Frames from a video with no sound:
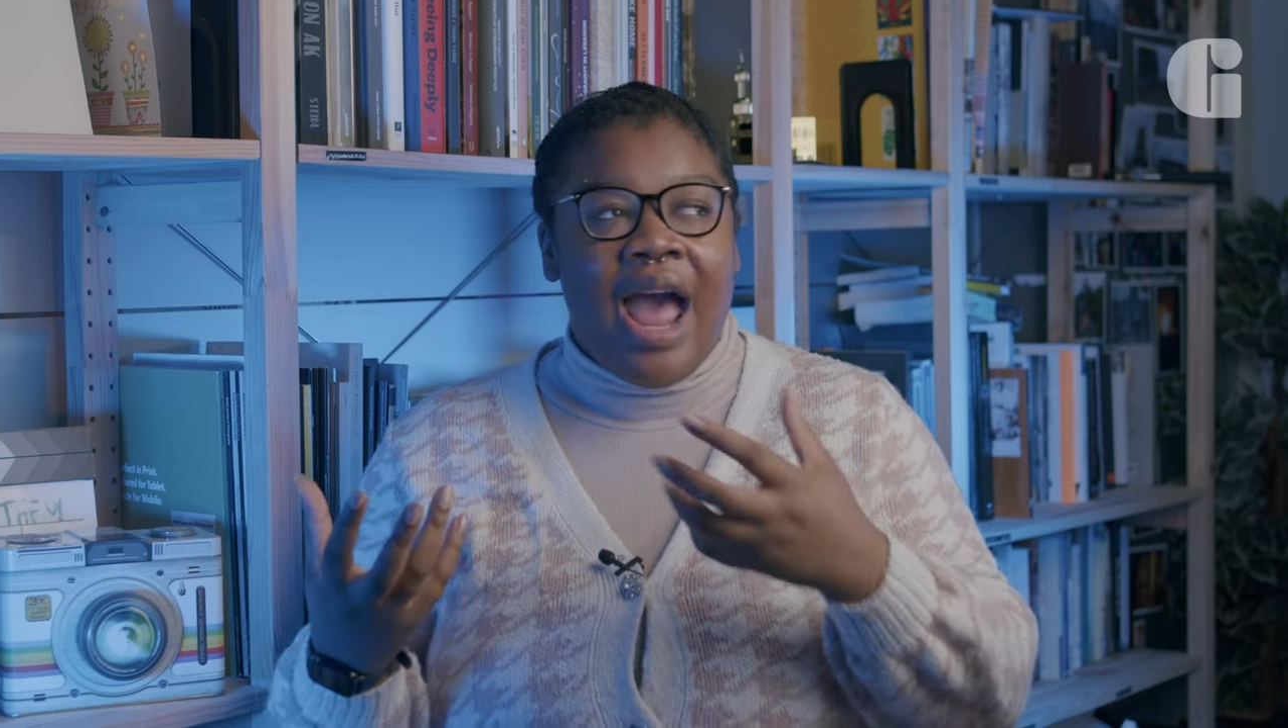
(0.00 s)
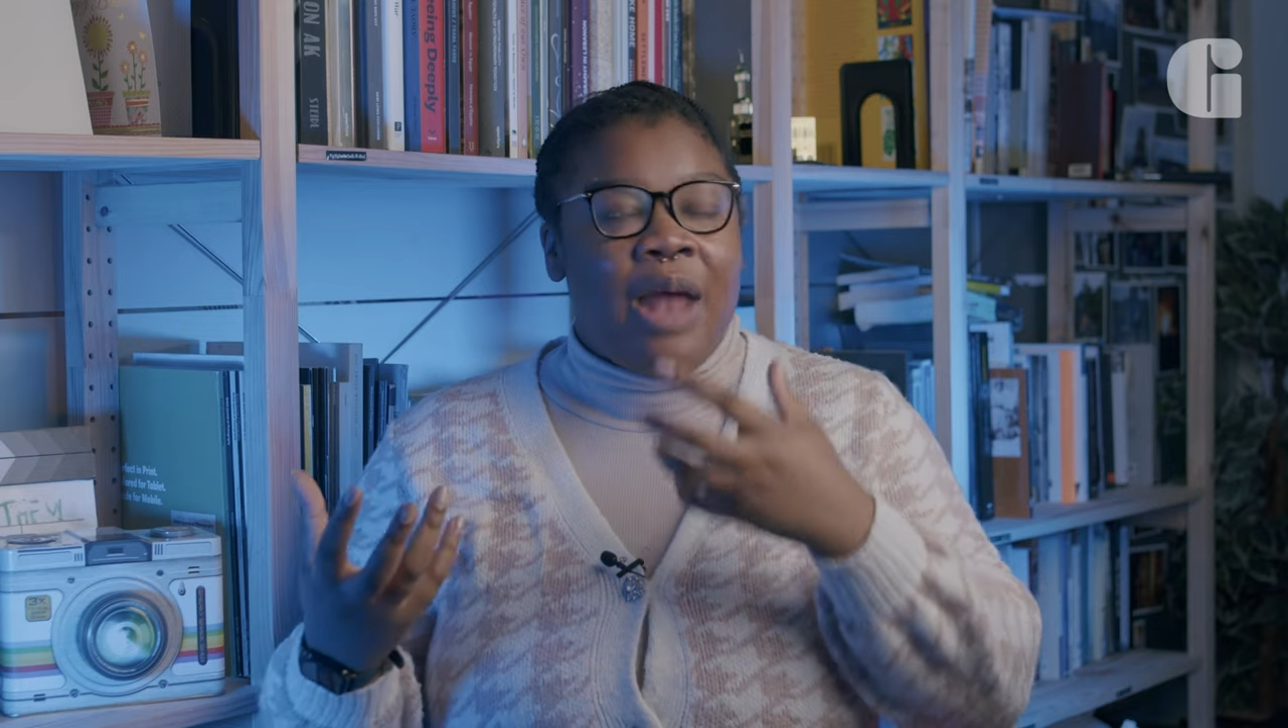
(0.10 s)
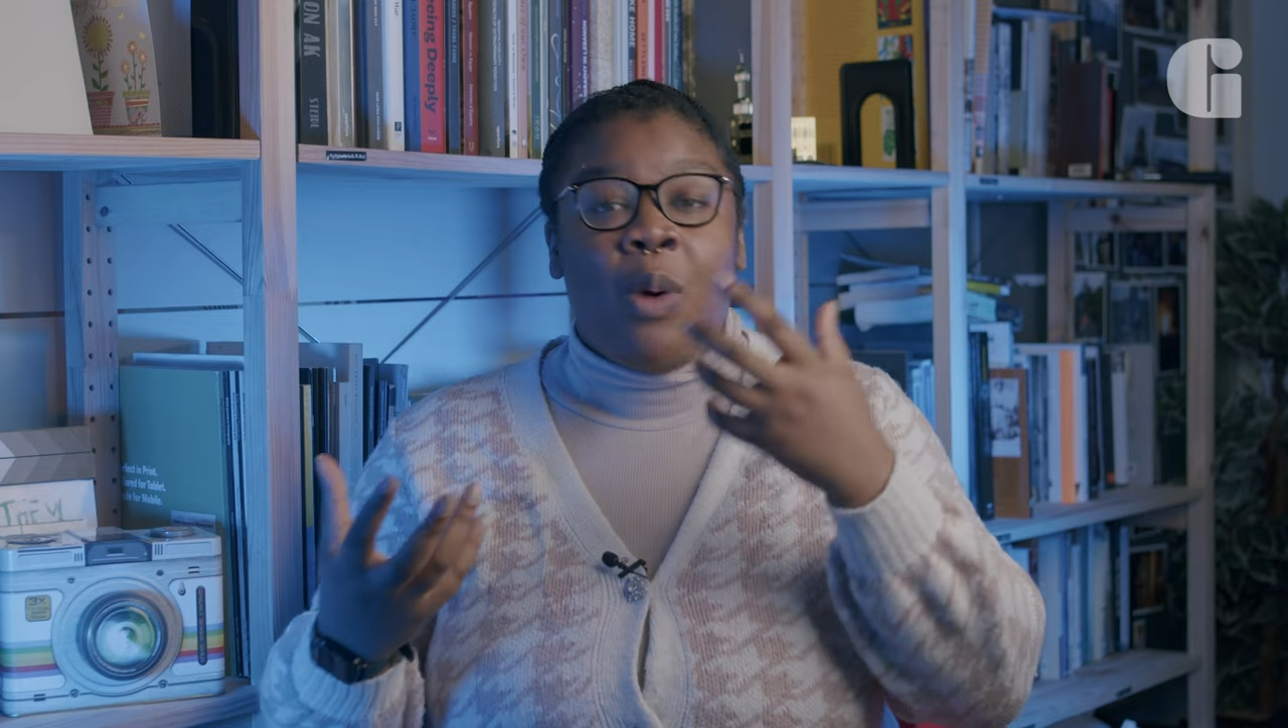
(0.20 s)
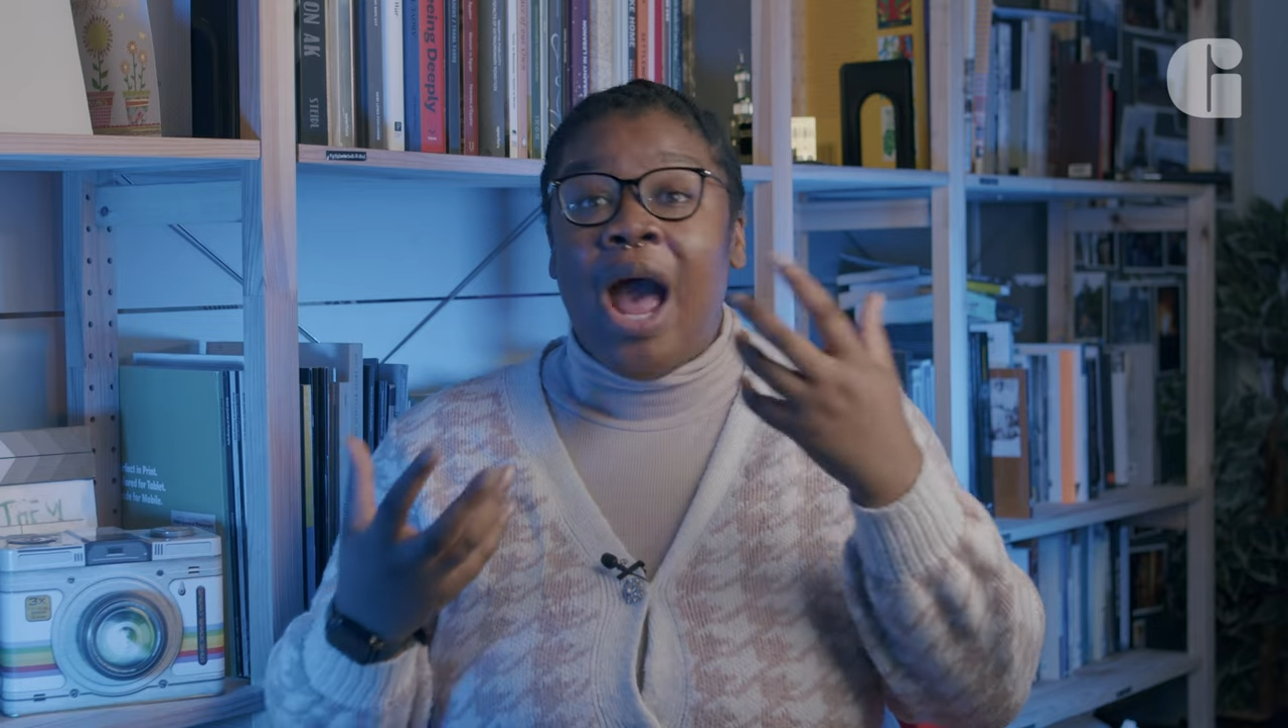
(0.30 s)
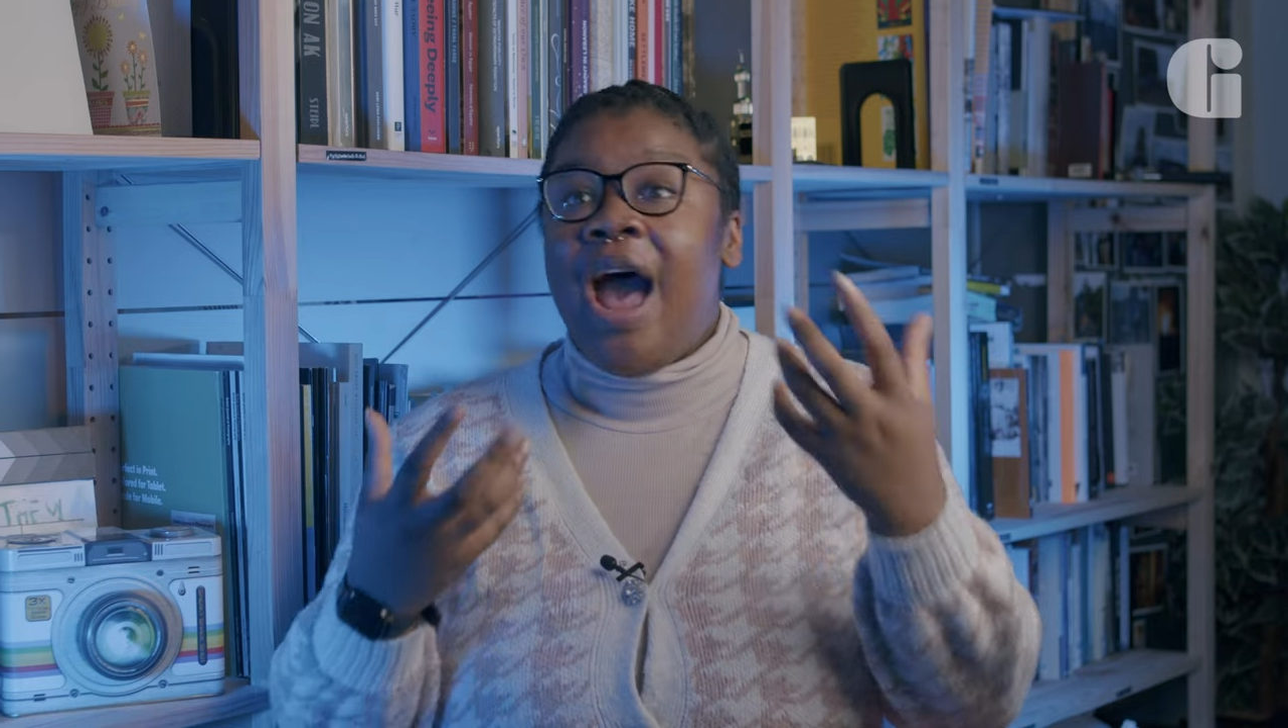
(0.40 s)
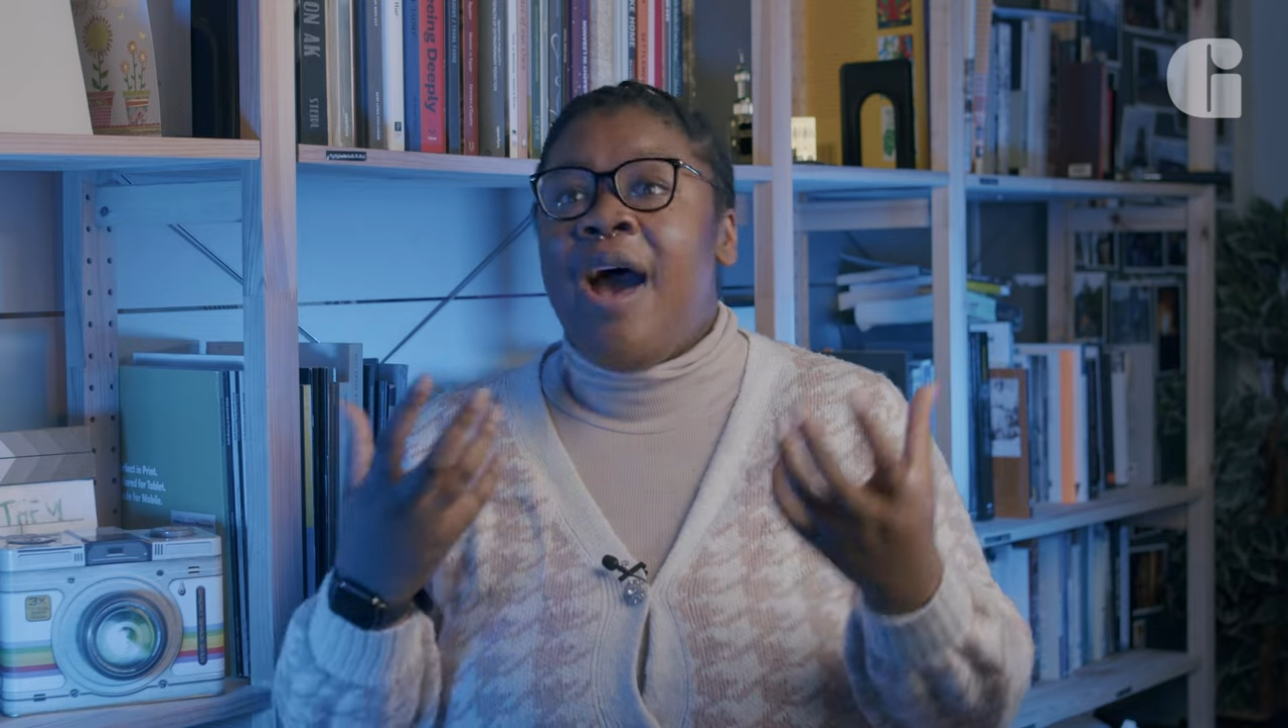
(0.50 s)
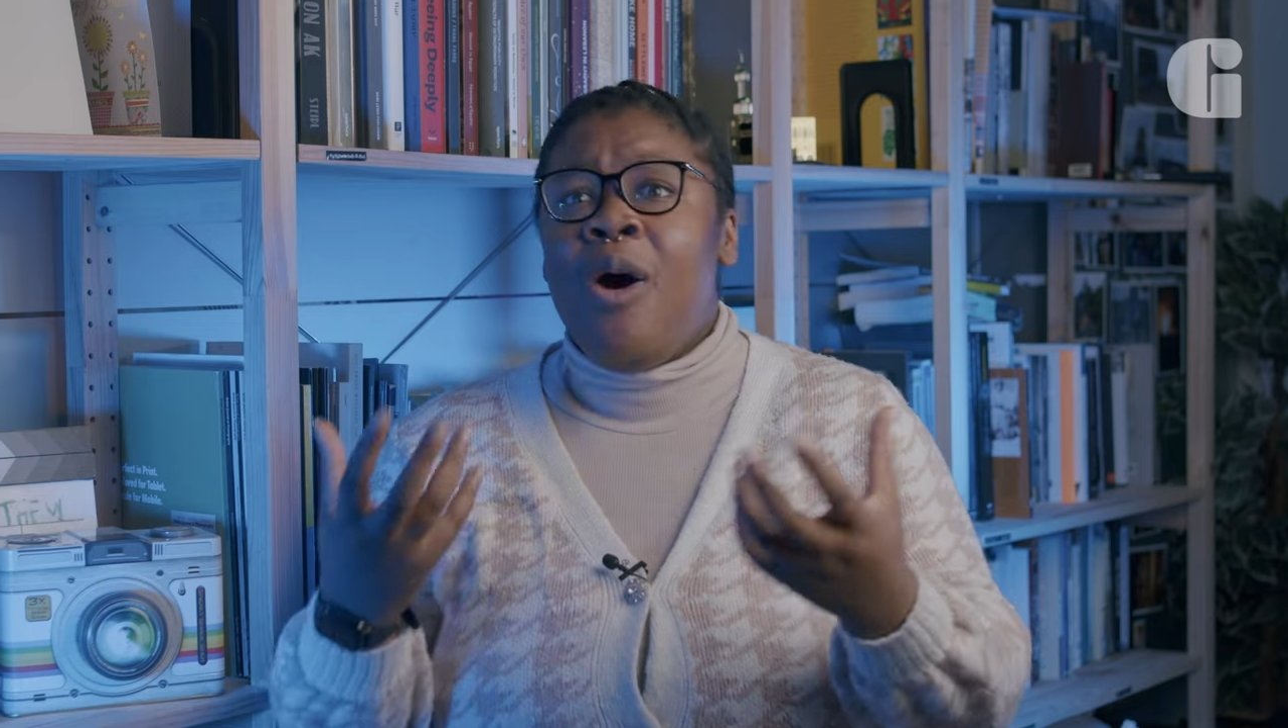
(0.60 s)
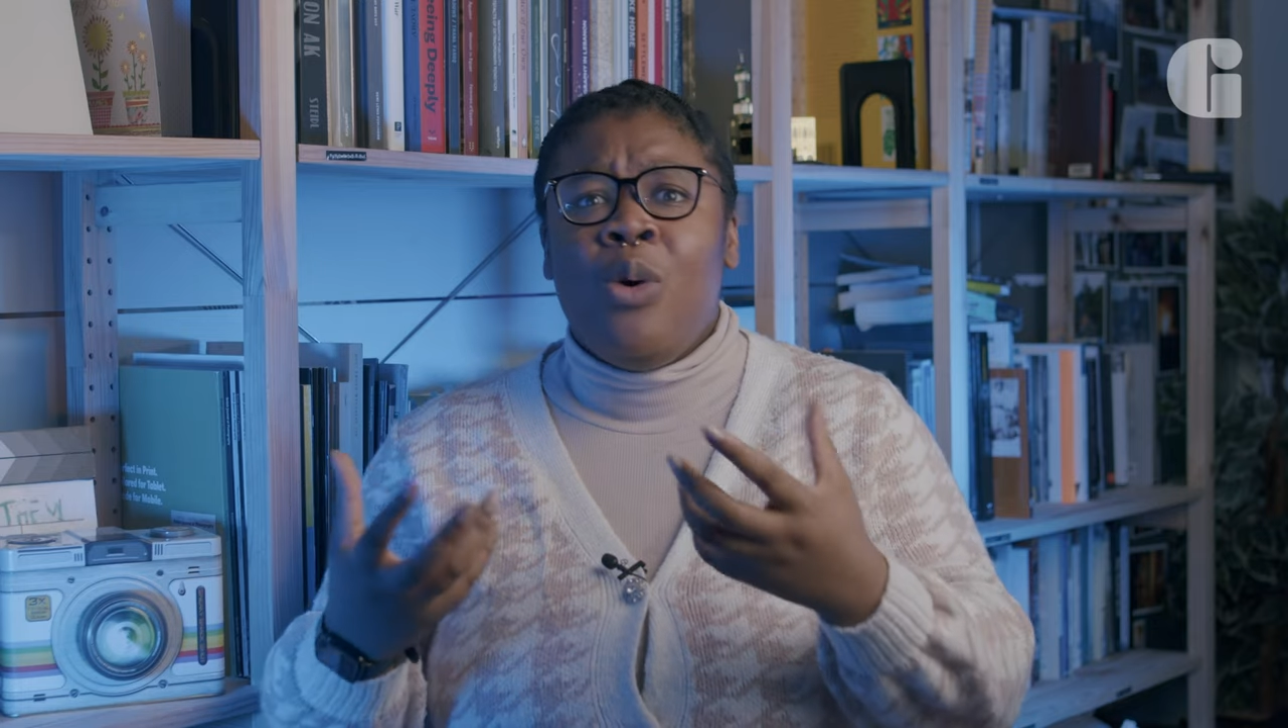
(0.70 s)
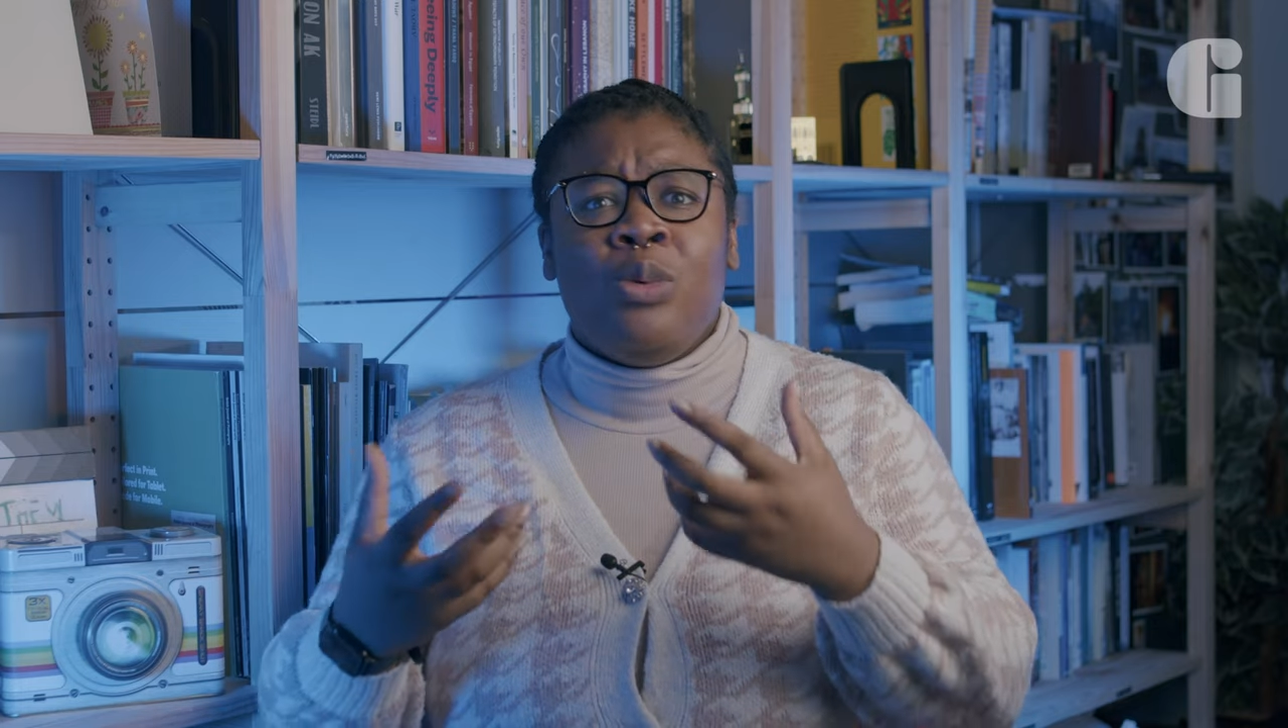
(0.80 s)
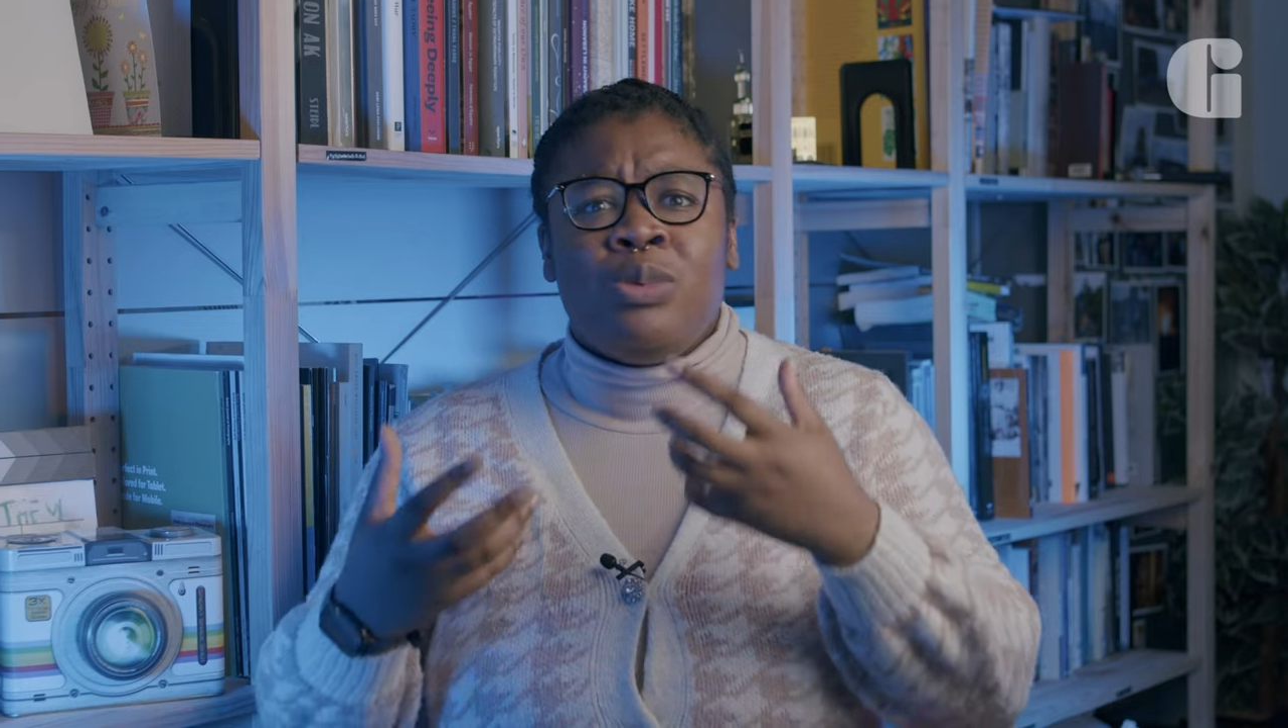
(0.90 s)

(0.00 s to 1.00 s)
and how